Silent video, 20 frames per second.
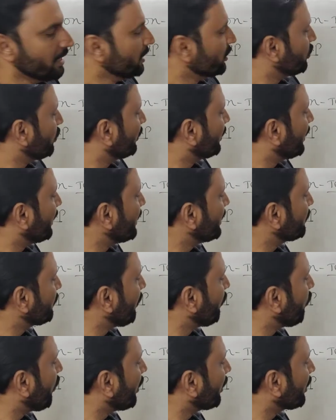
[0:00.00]
So that is
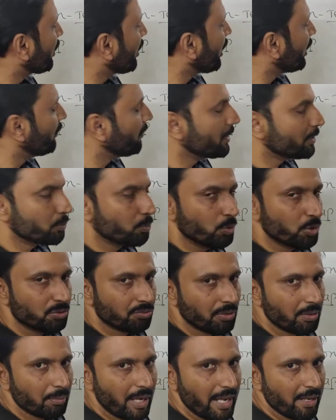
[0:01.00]
why water always moves
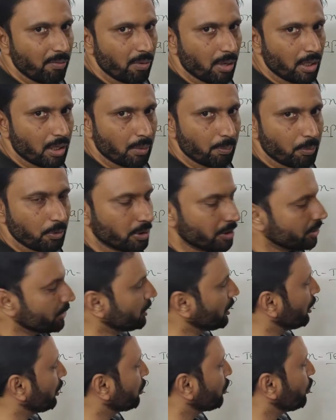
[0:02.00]
from high water
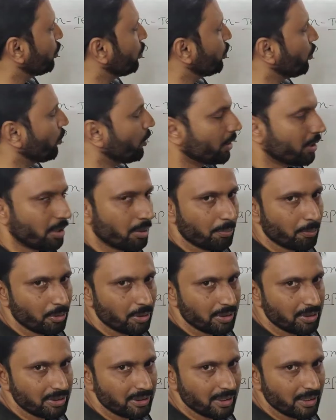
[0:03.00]
potential to low water
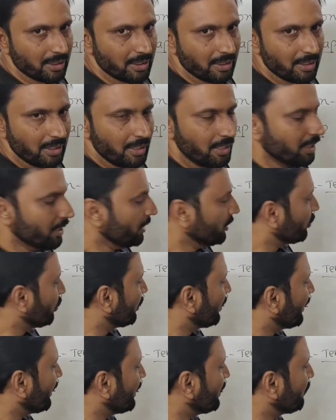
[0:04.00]
potential.
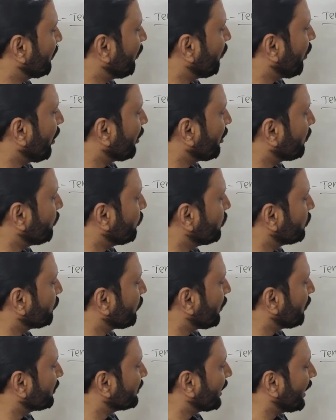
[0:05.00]
So that is why water moves
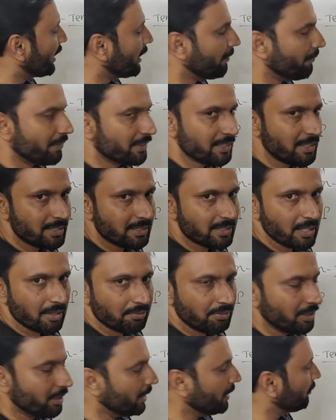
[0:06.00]
from xylem vessels
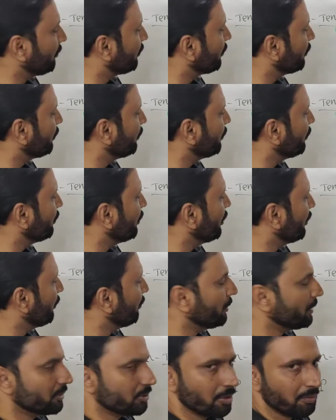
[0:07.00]
of the leaf to
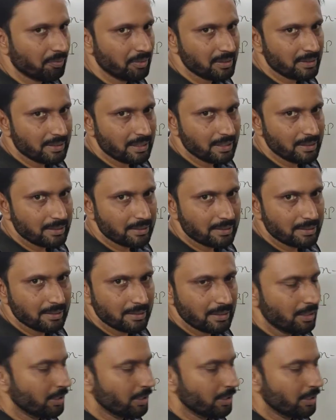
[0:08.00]
mesophyll cells.